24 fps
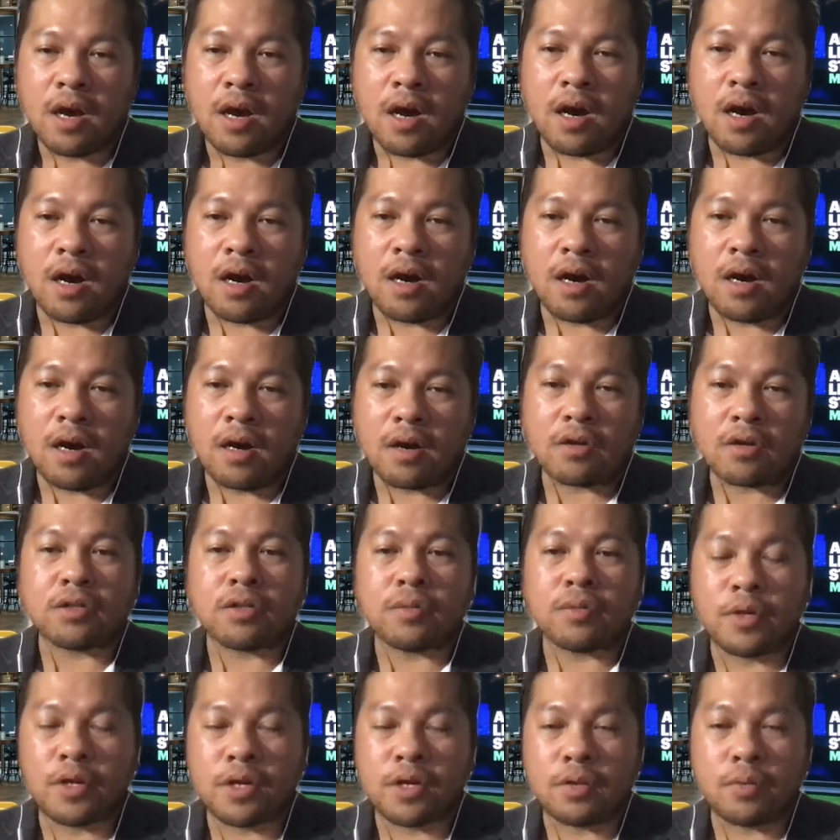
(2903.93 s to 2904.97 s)

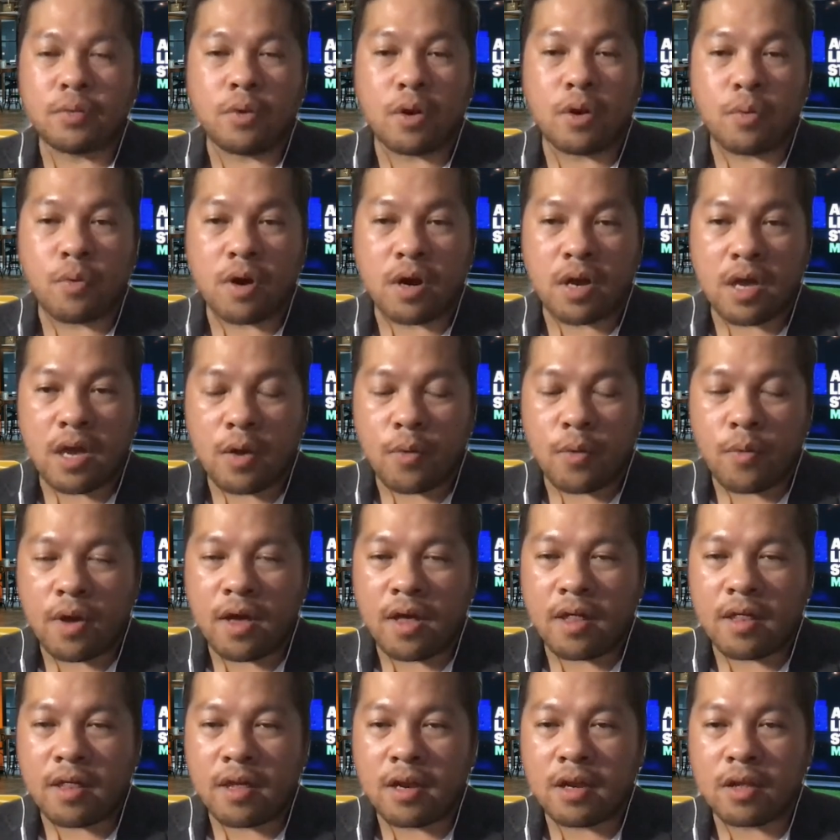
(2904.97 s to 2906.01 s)
customer that we're working
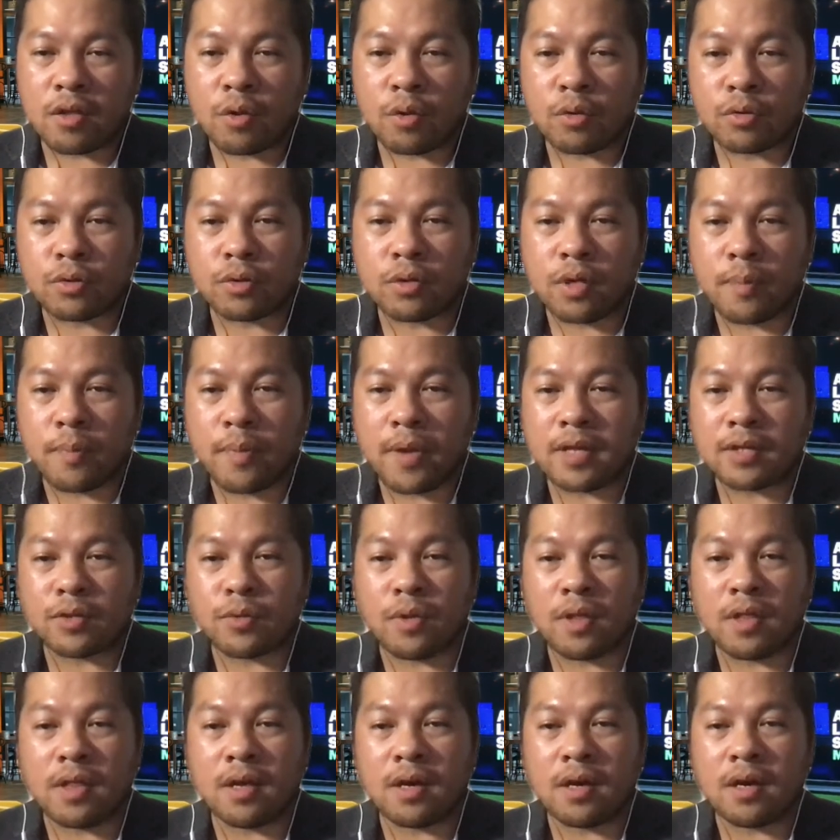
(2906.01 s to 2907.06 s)
with, and it also depends
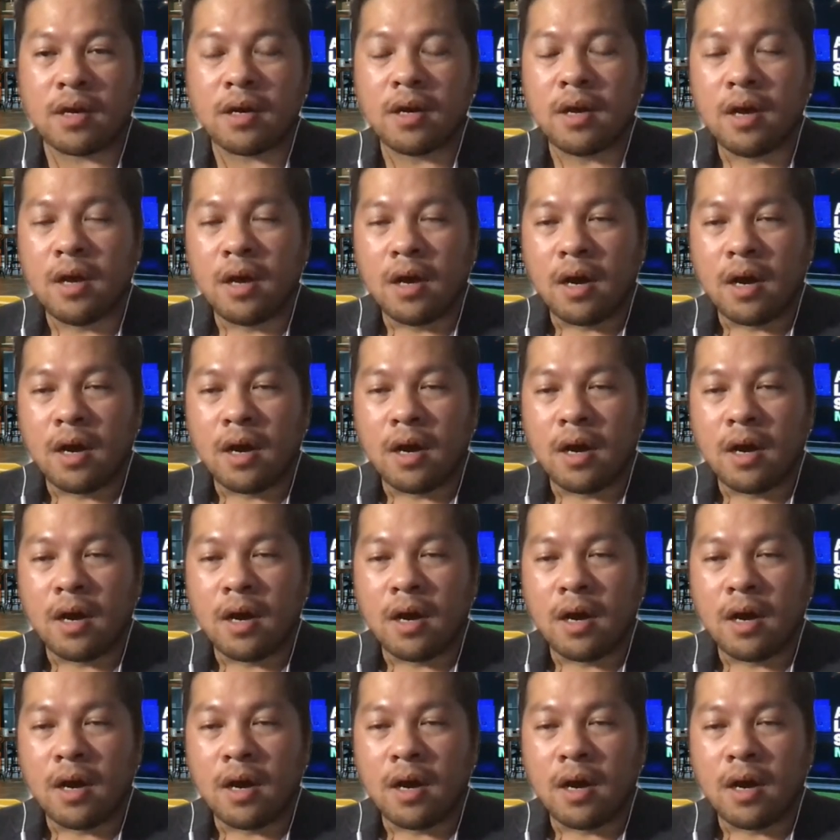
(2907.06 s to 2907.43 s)
with the